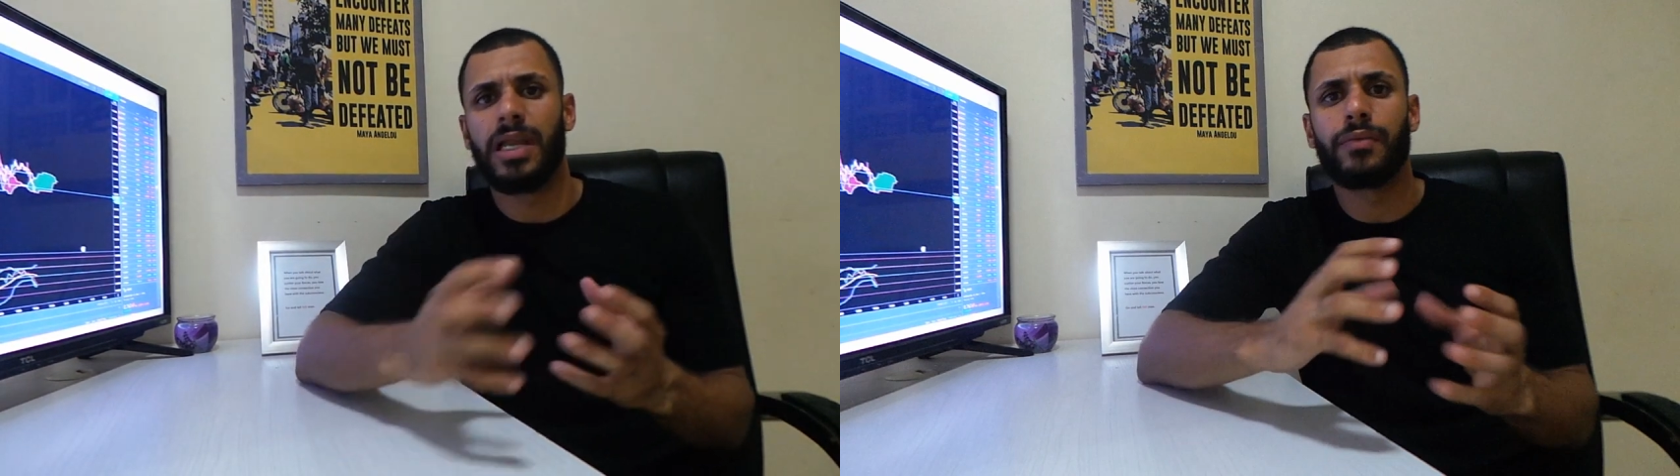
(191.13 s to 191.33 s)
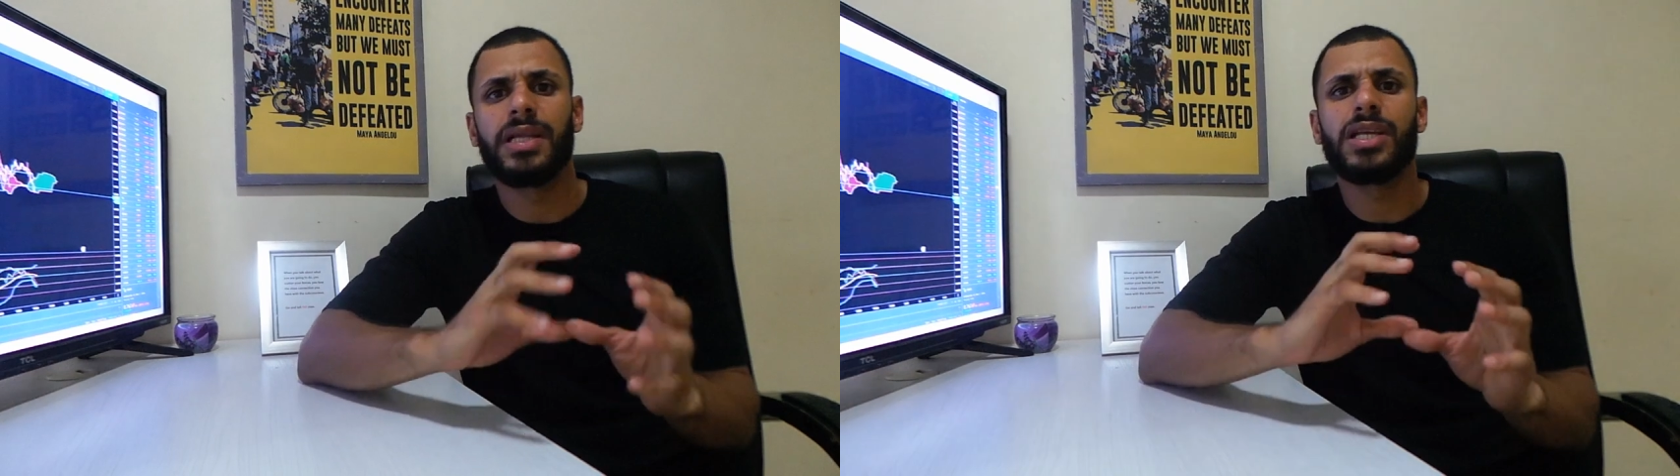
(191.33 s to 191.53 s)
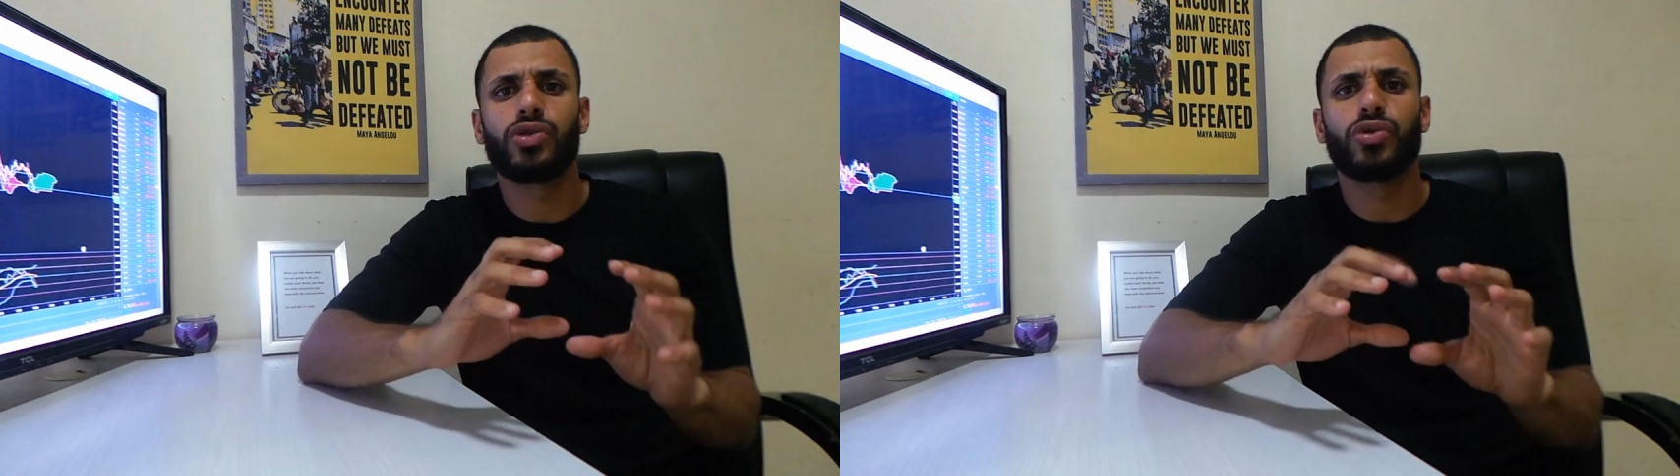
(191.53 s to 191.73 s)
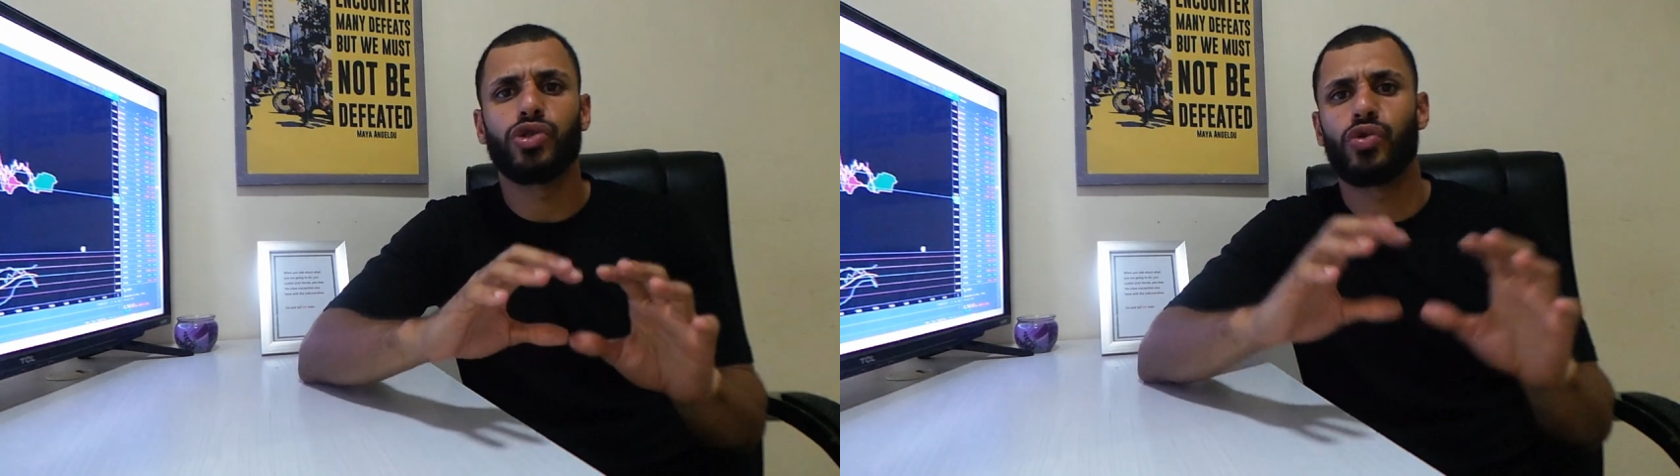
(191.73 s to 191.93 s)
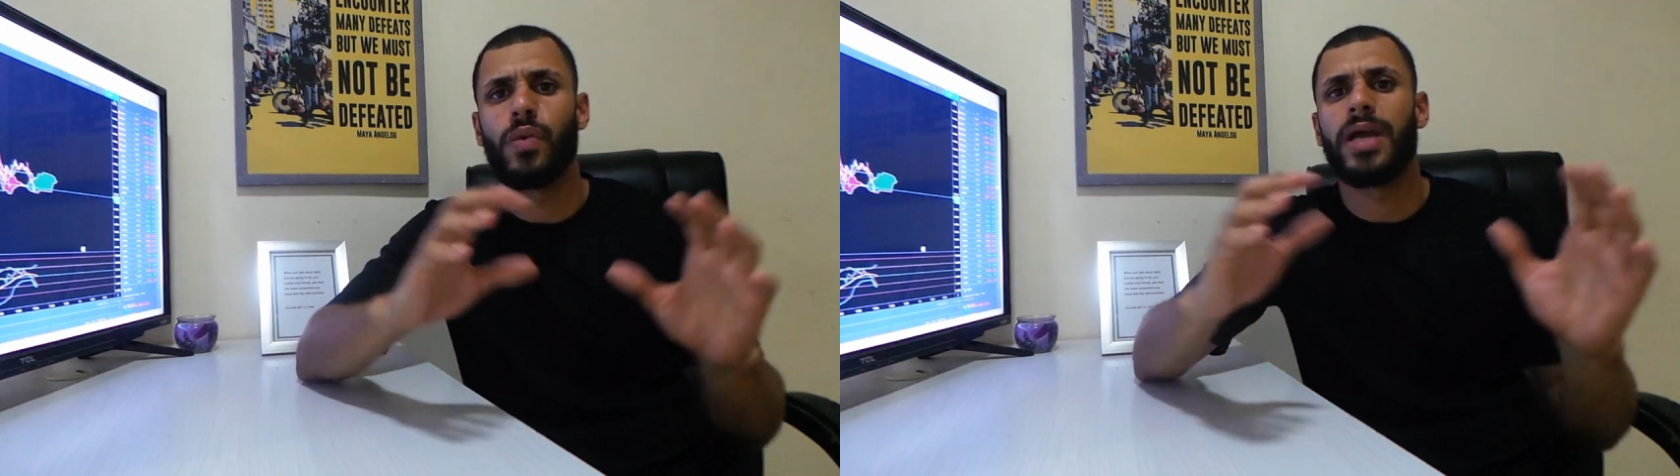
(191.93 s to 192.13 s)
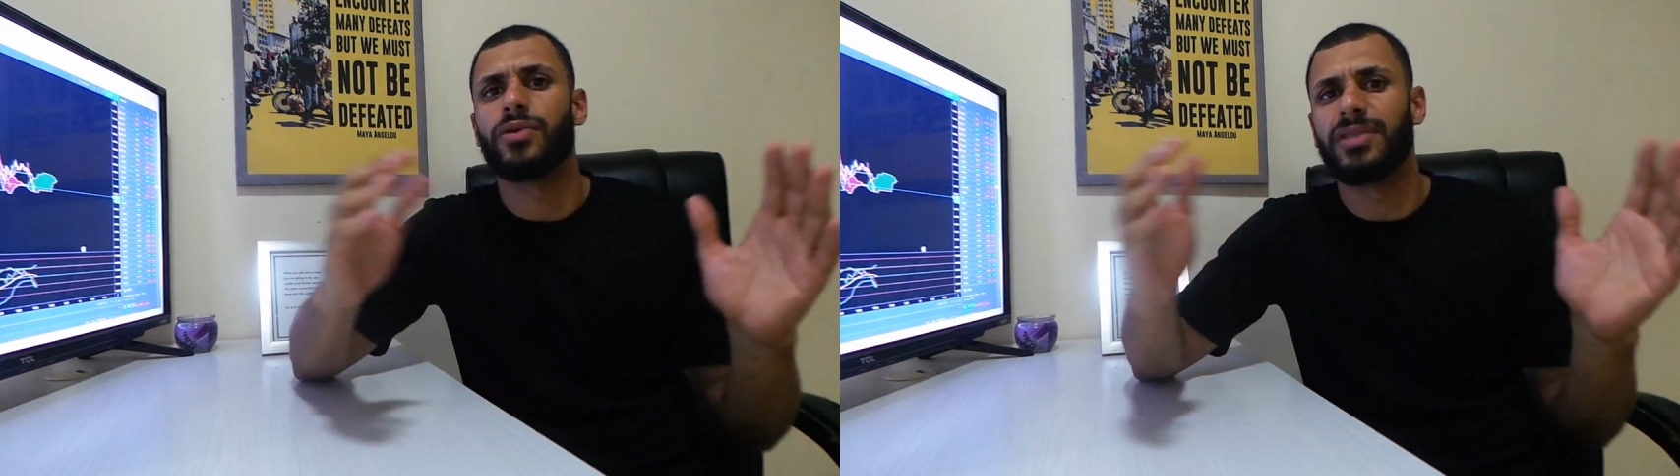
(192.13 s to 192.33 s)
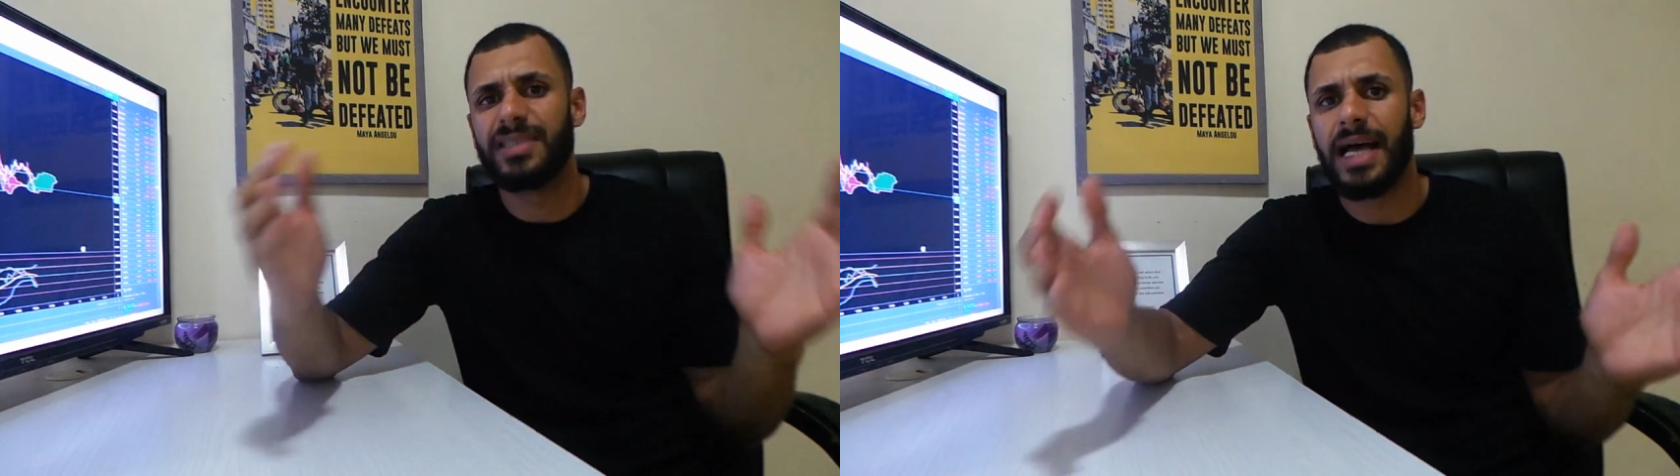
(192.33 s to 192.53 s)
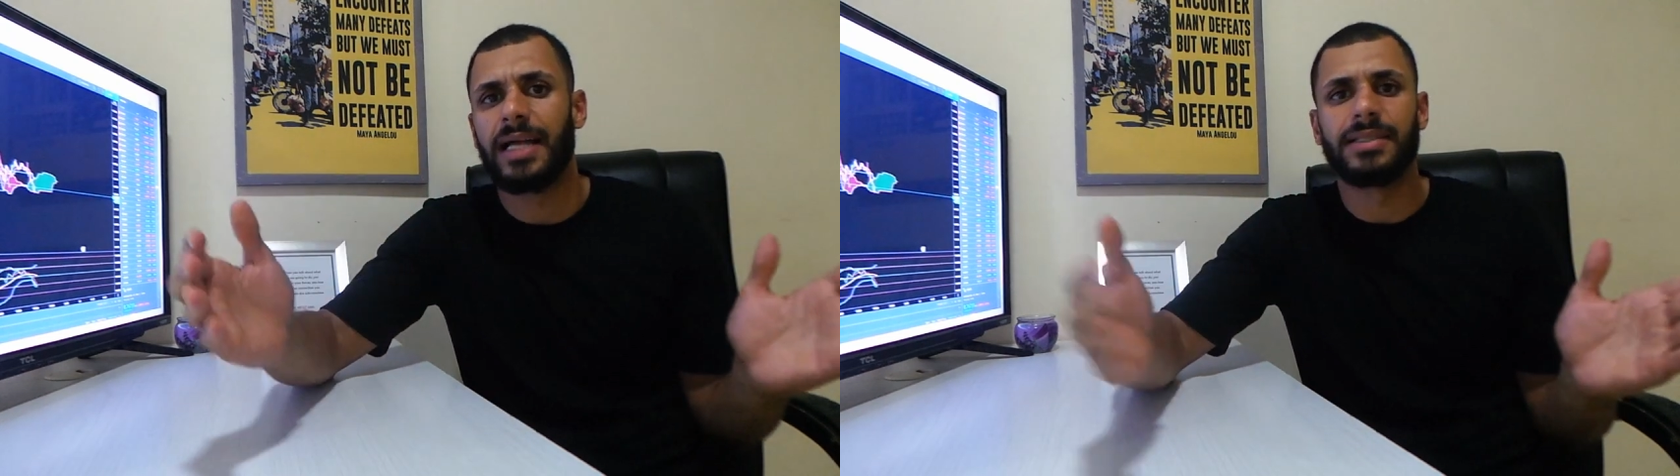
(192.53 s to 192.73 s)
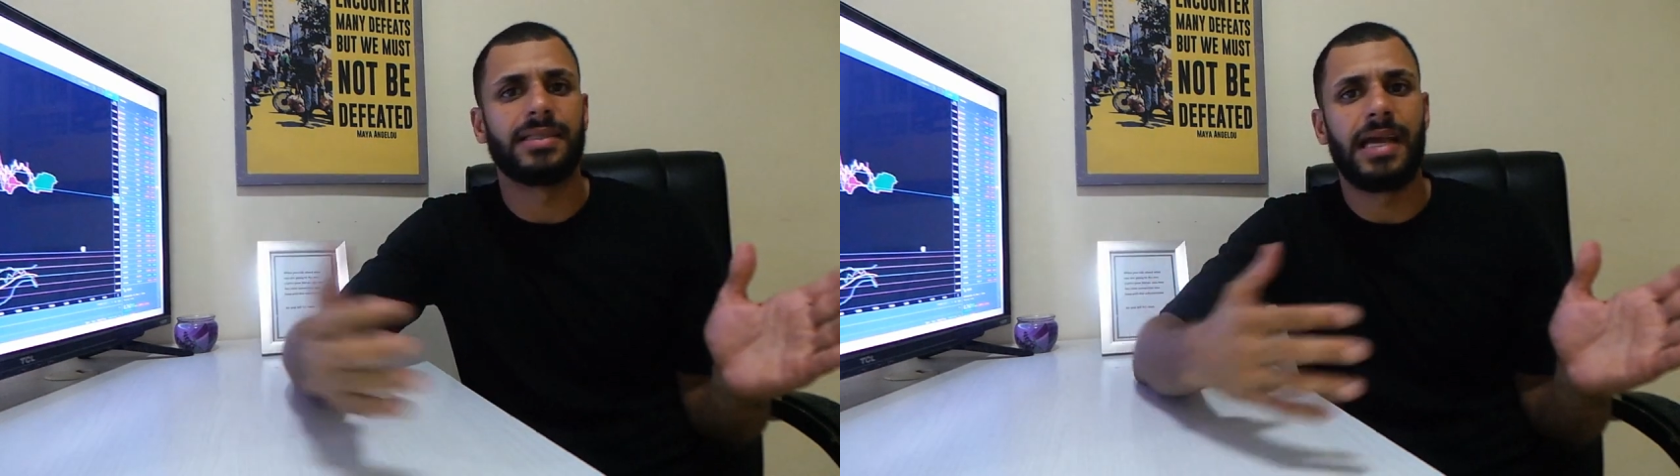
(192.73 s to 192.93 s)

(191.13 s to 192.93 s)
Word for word: and really shows you where you stand